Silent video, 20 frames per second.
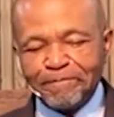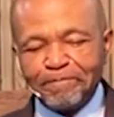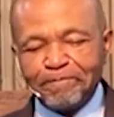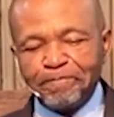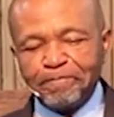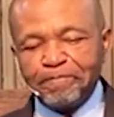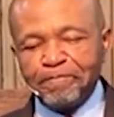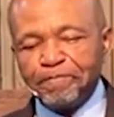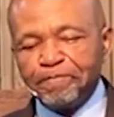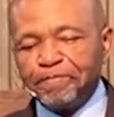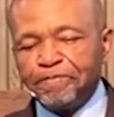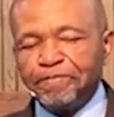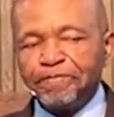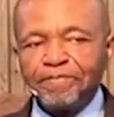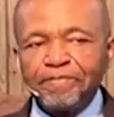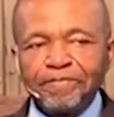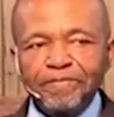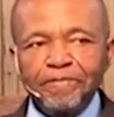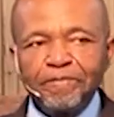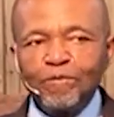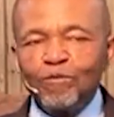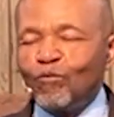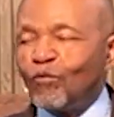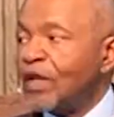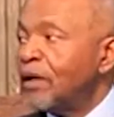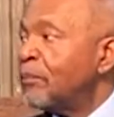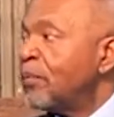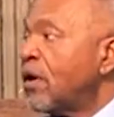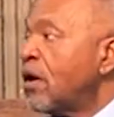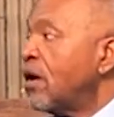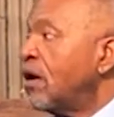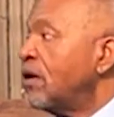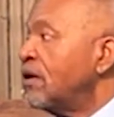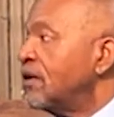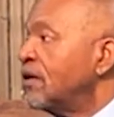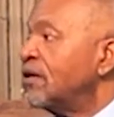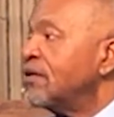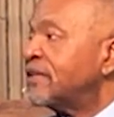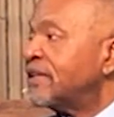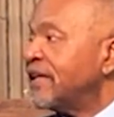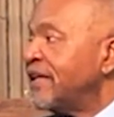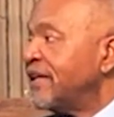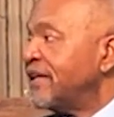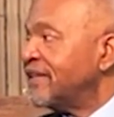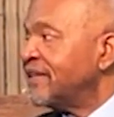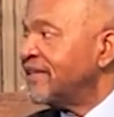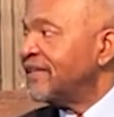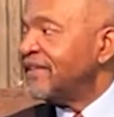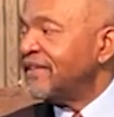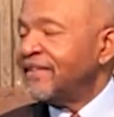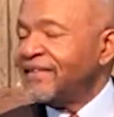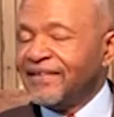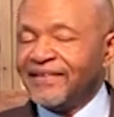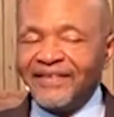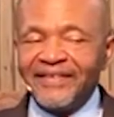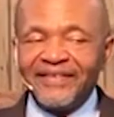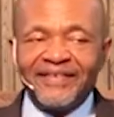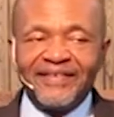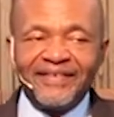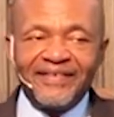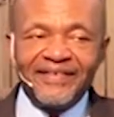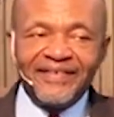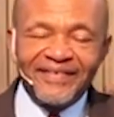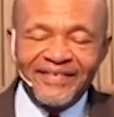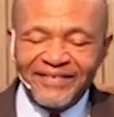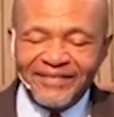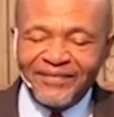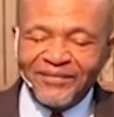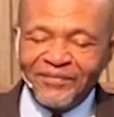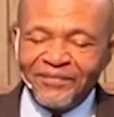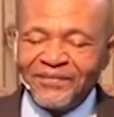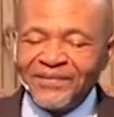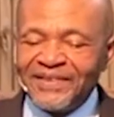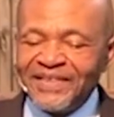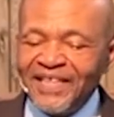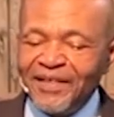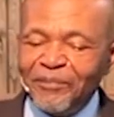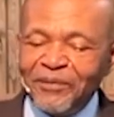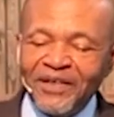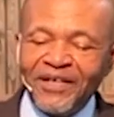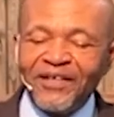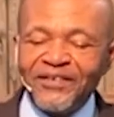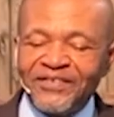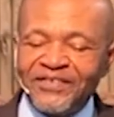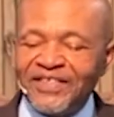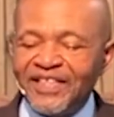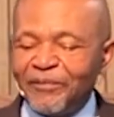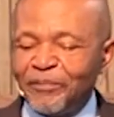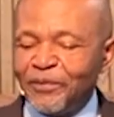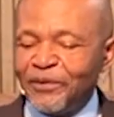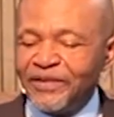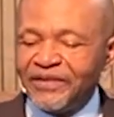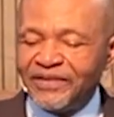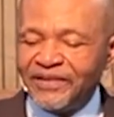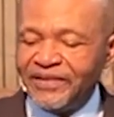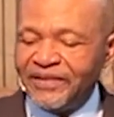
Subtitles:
here. Paul, okay. Keep y'all separate.